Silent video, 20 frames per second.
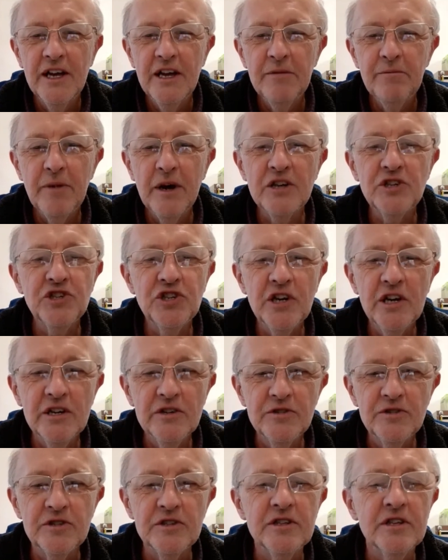my
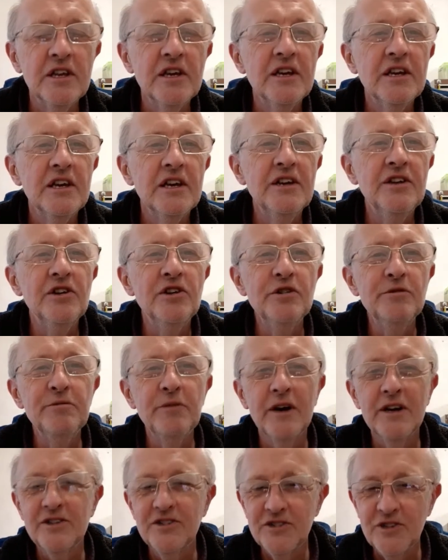chosen in whom
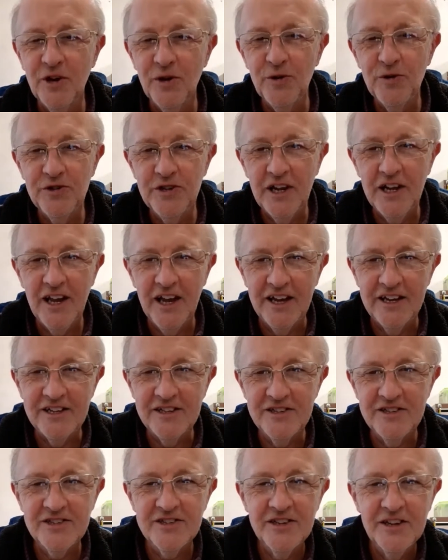my soul
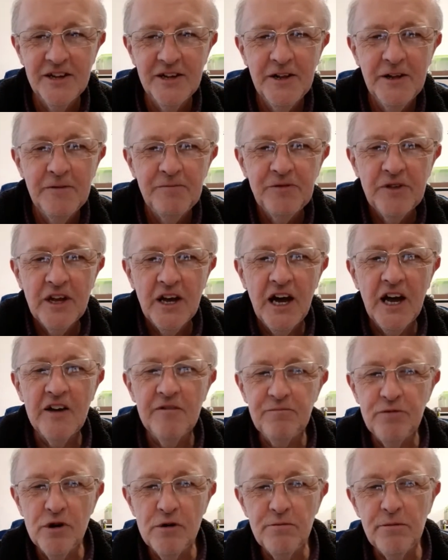delights. I
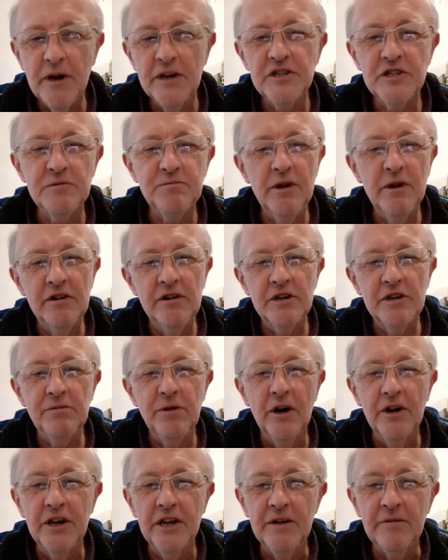have put my spirit
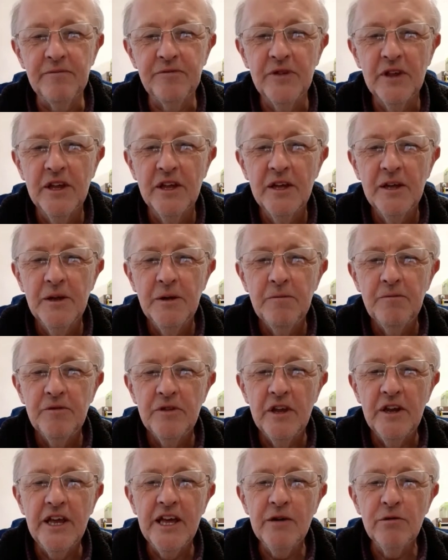upon him,
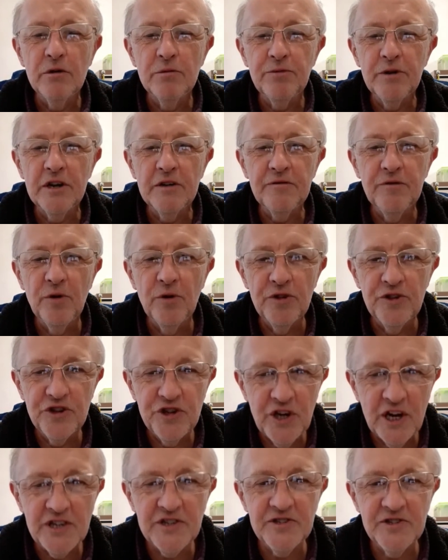and he will bring forth
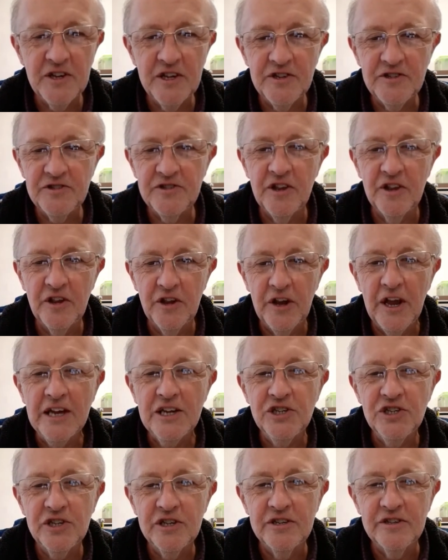justice to the
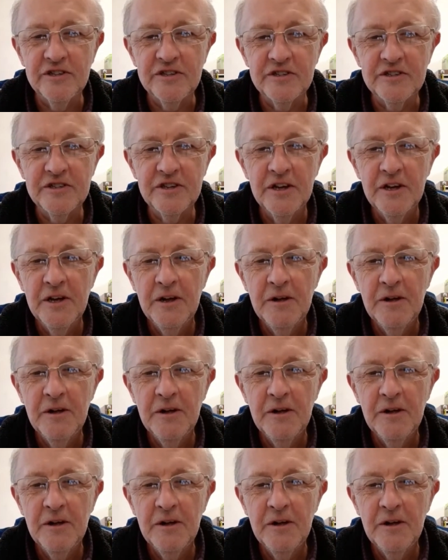nations.